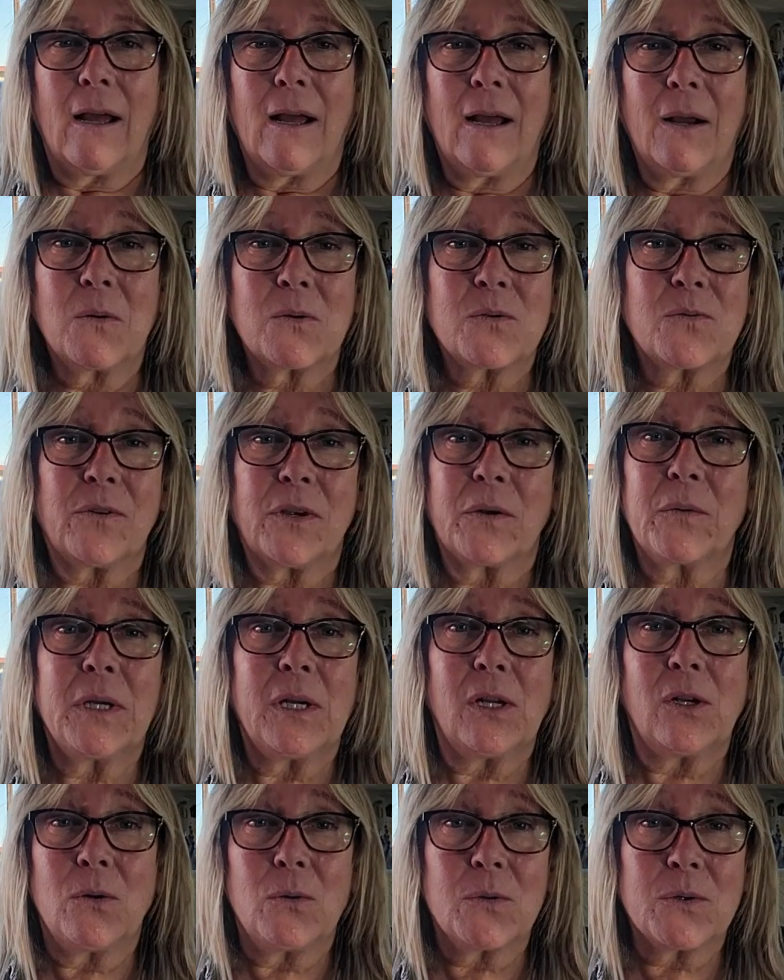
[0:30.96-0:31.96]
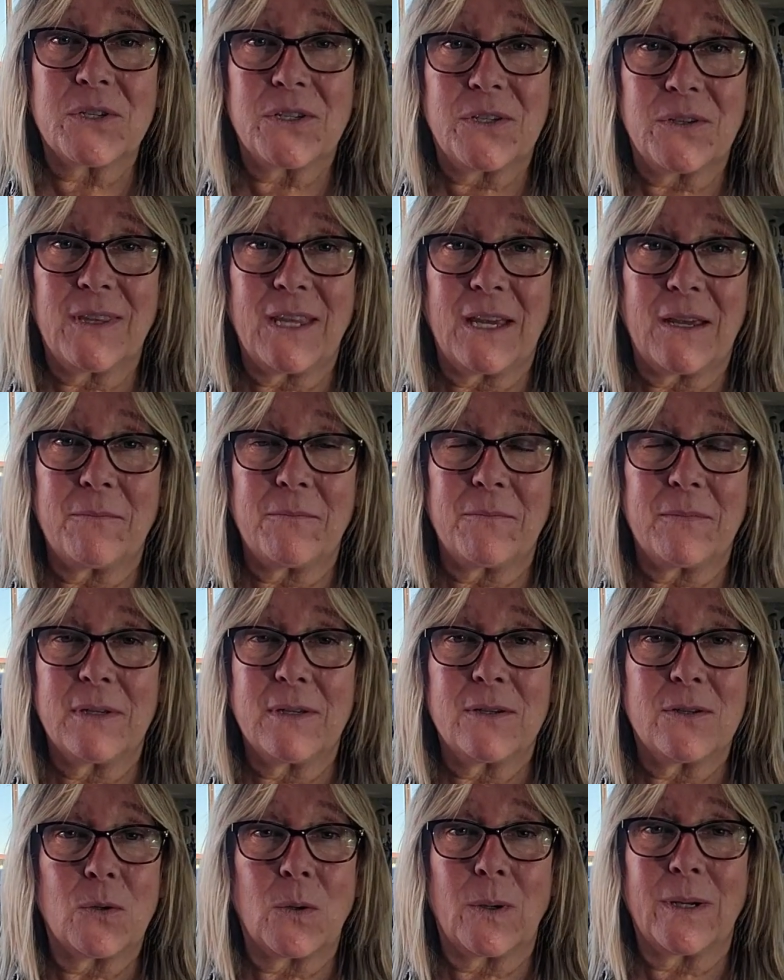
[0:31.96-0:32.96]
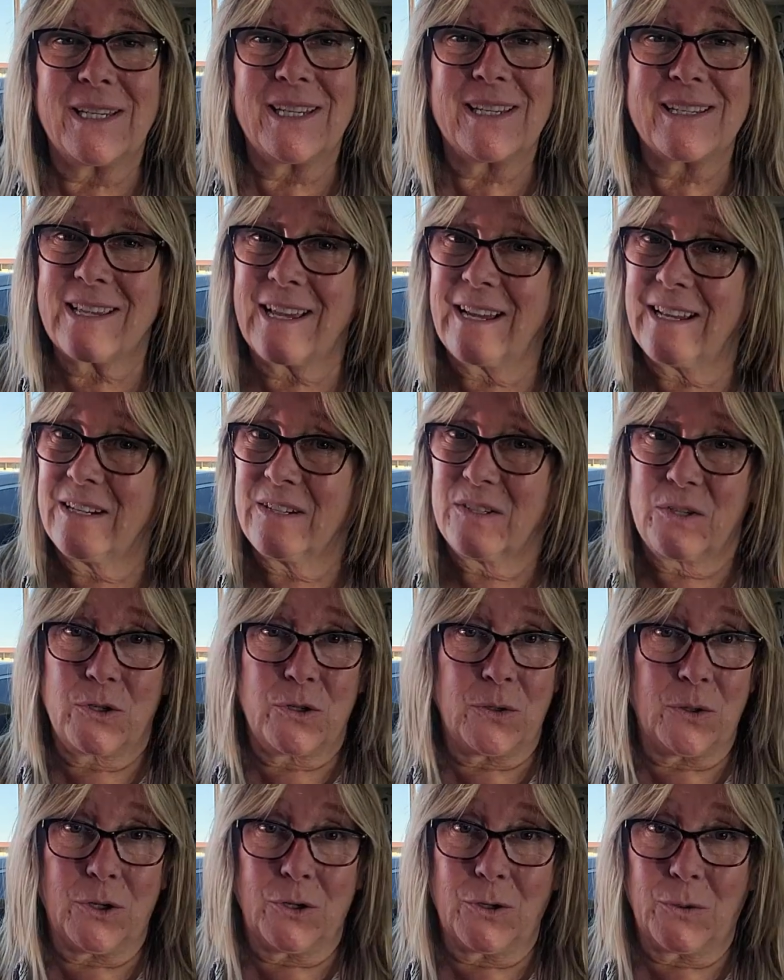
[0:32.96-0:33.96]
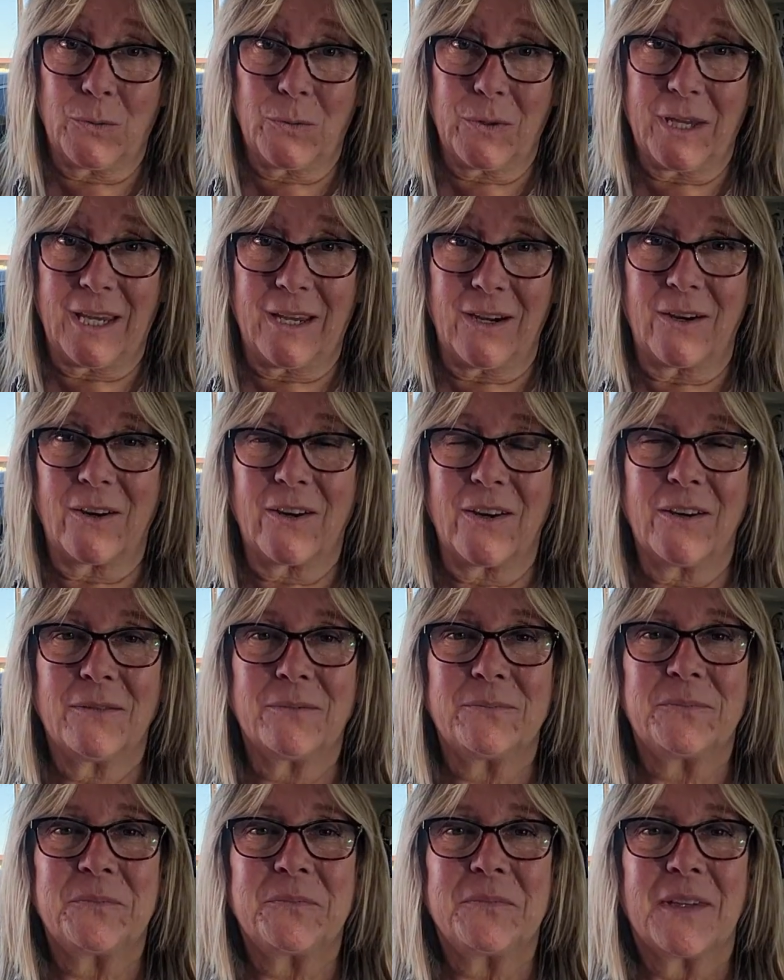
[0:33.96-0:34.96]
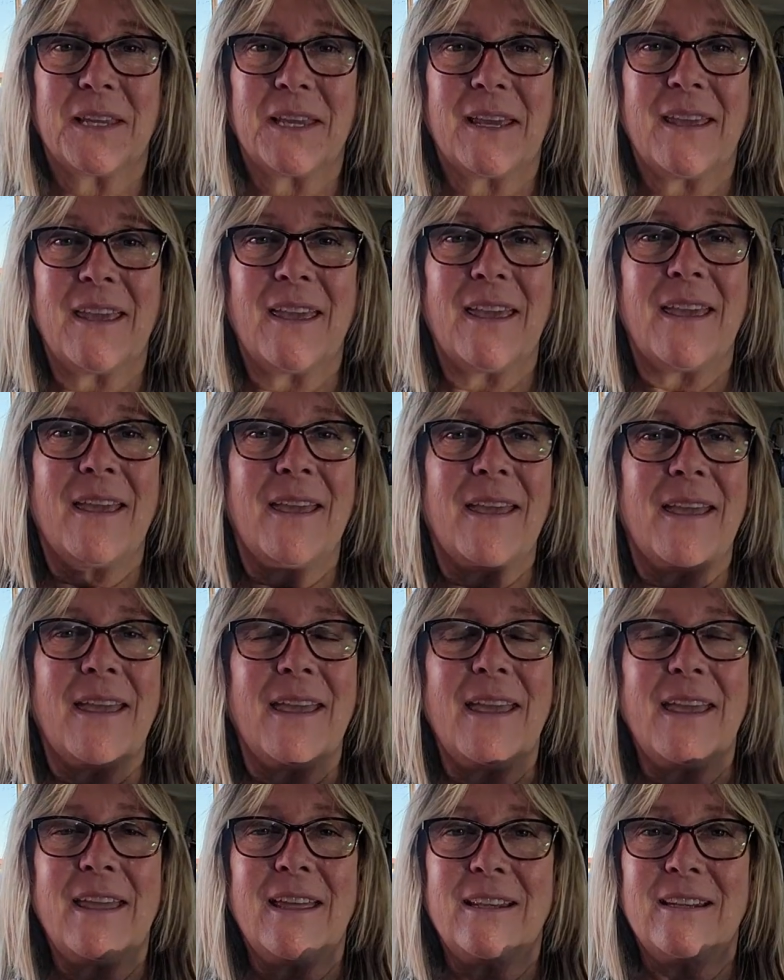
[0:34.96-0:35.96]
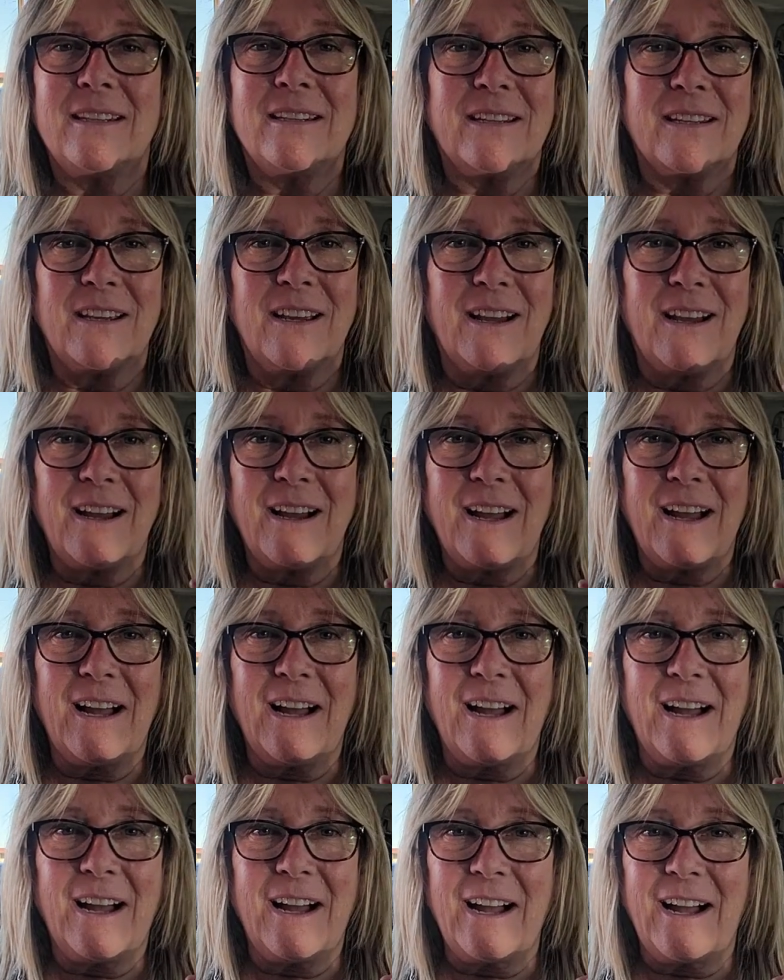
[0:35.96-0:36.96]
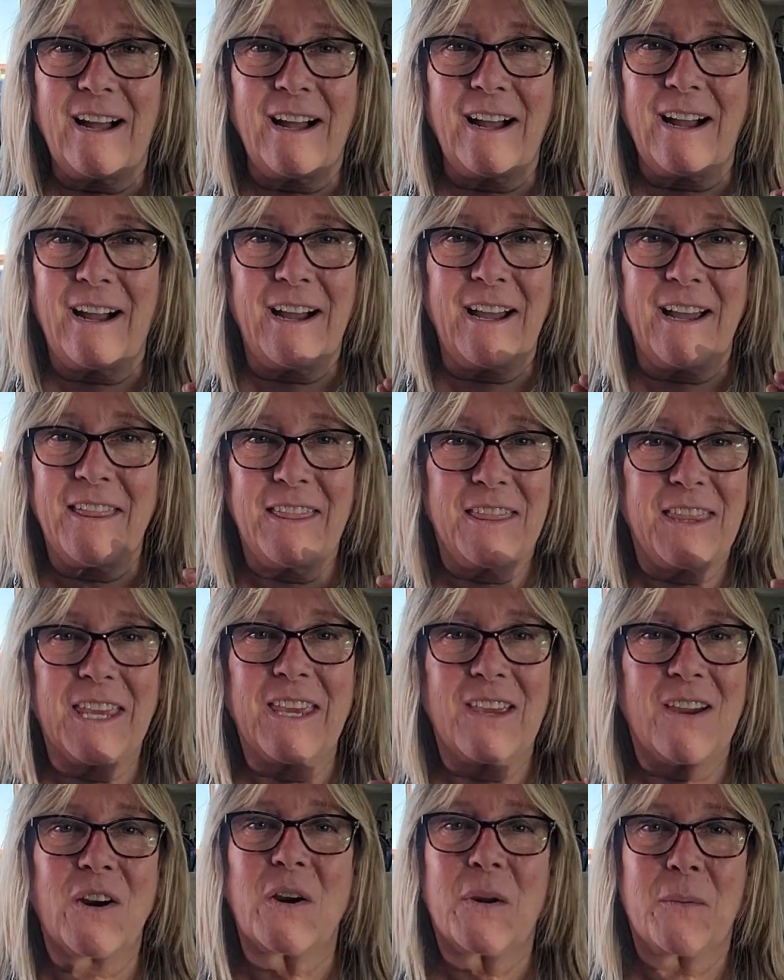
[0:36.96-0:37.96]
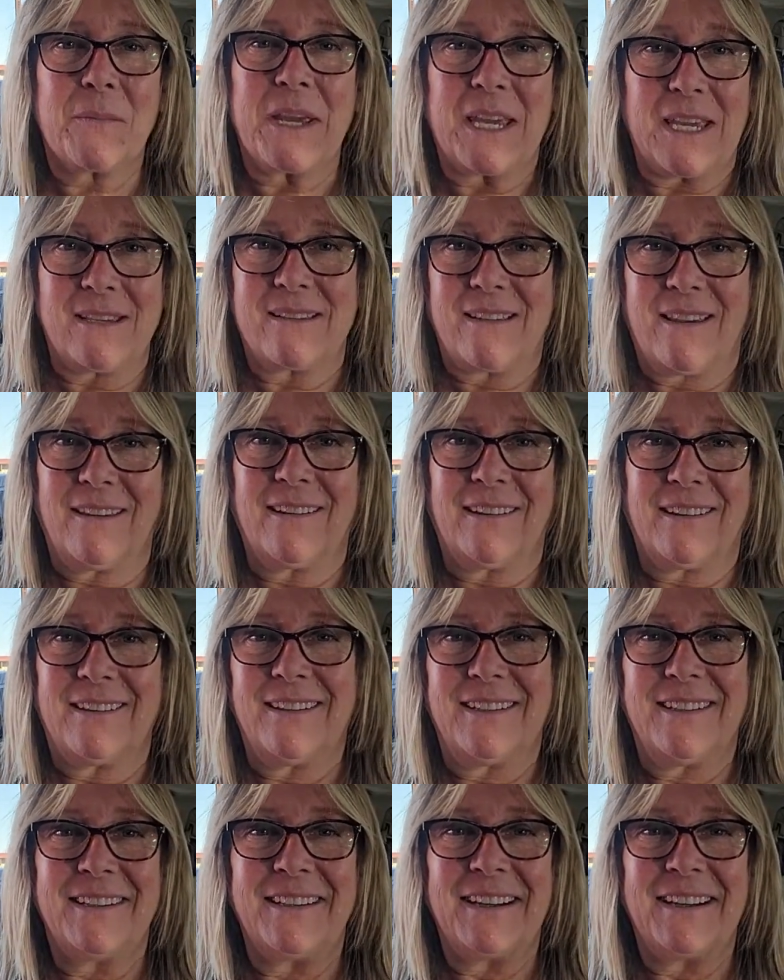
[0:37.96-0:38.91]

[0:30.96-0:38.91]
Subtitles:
I was very close to them, so I decided to go there, and they are amazing.